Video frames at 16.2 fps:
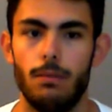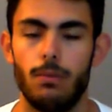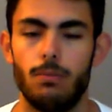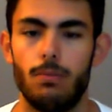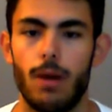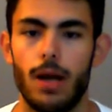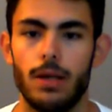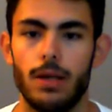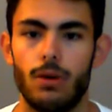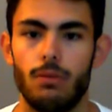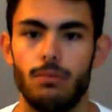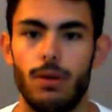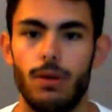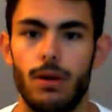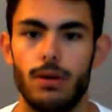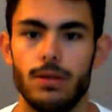body
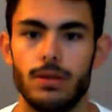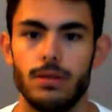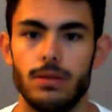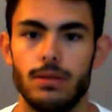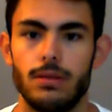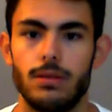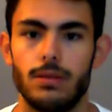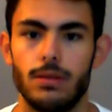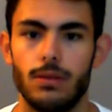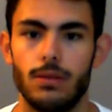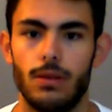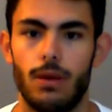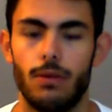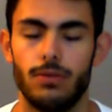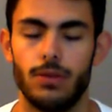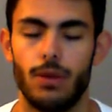comparisons
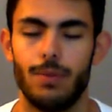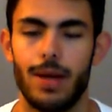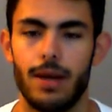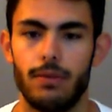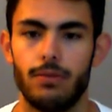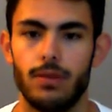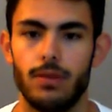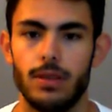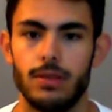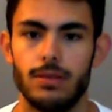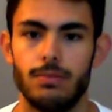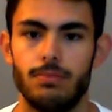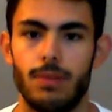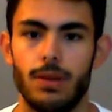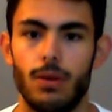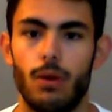of some athletes,
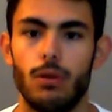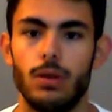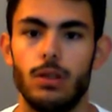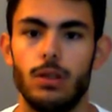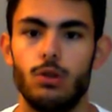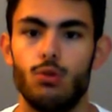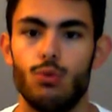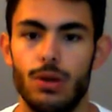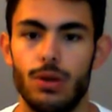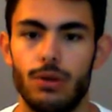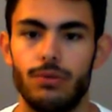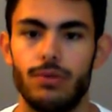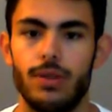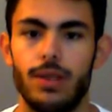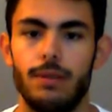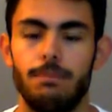but only 3
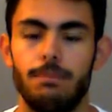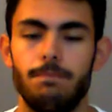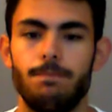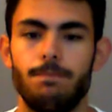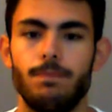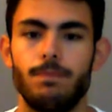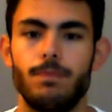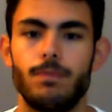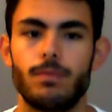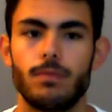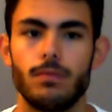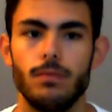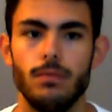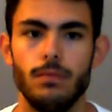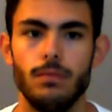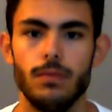of them.
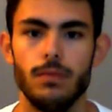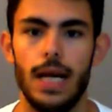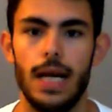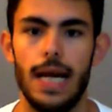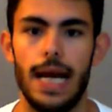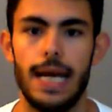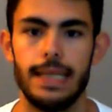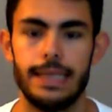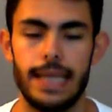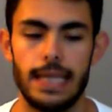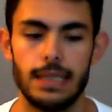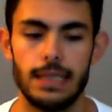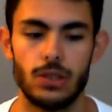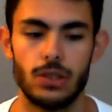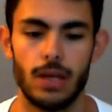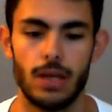And
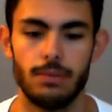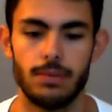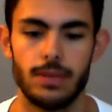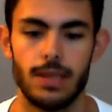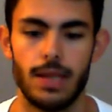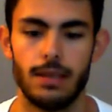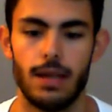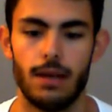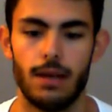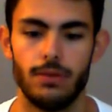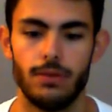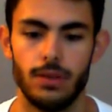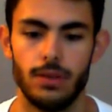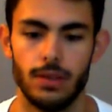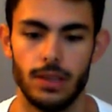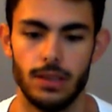Deniz James said after
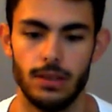the